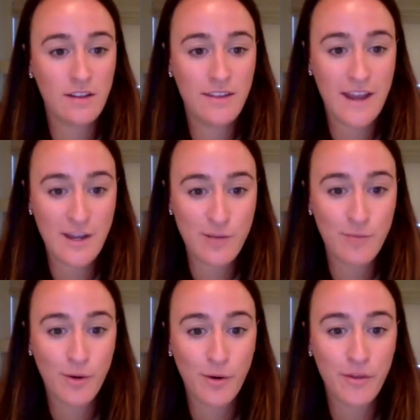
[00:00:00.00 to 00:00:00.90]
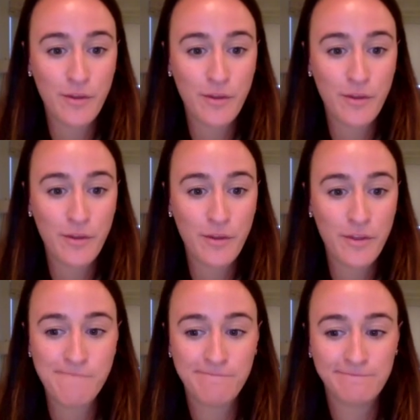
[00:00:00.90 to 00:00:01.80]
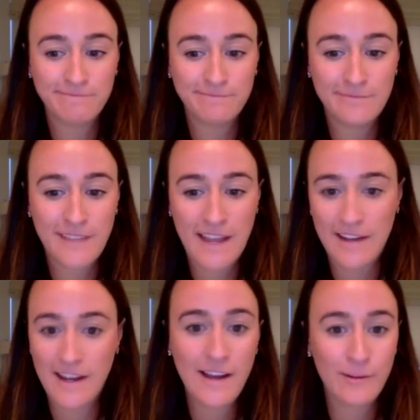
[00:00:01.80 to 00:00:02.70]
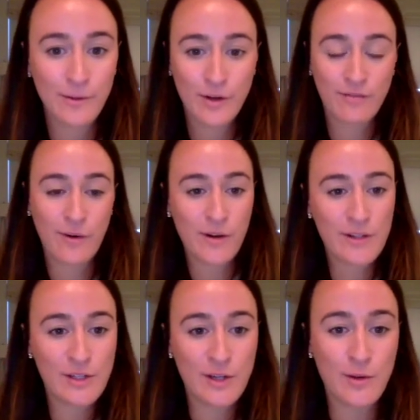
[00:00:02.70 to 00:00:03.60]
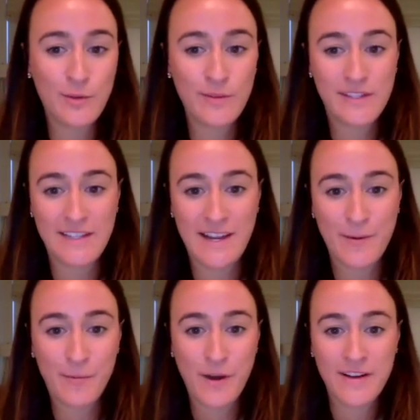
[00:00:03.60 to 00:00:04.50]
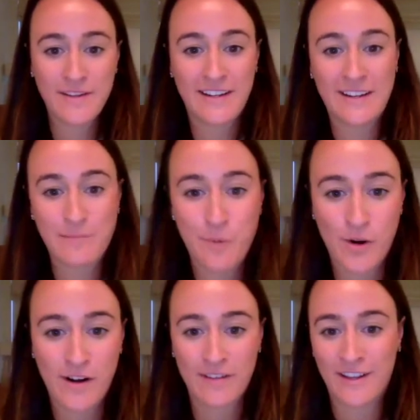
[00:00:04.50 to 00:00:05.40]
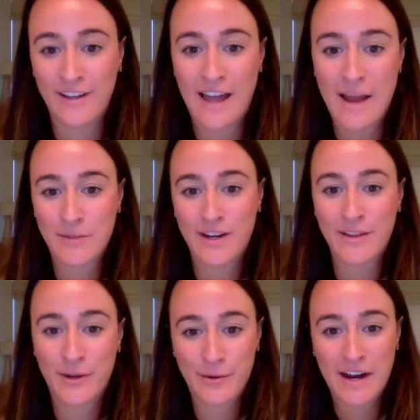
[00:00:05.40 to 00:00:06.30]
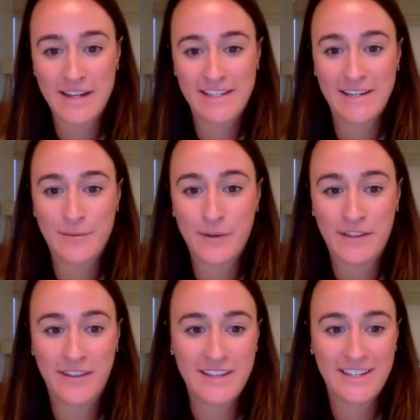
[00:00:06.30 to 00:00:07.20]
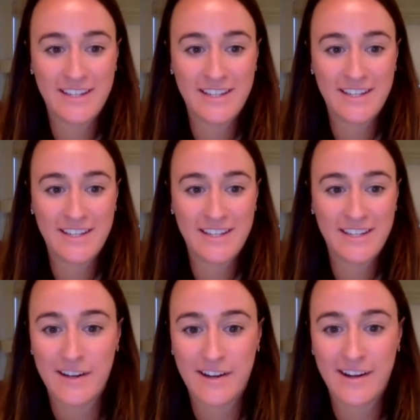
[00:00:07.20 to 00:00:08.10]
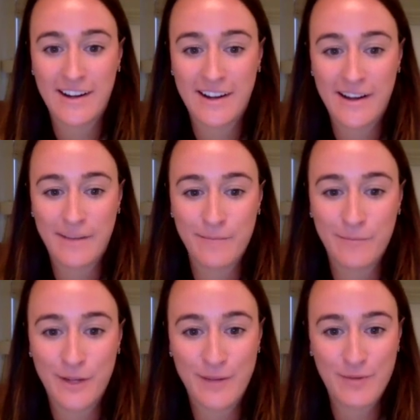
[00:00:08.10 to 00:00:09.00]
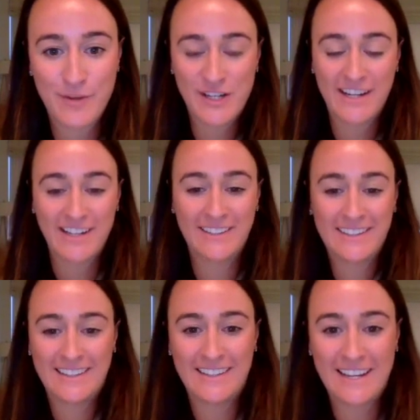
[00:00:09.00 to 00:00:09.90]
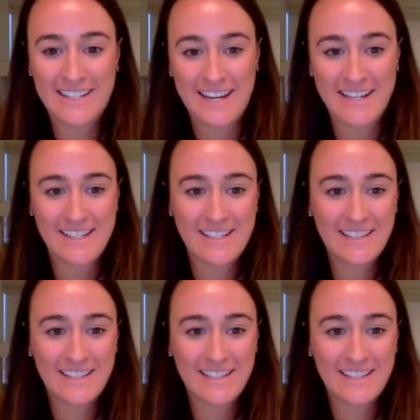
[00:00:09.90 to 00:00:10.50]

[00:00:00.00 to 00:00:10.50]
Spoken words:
Thank you both. And yeah, look forward to seeing what more collabs are on the horizon and what these announcements are. Really appreciate it. Thanks, guys.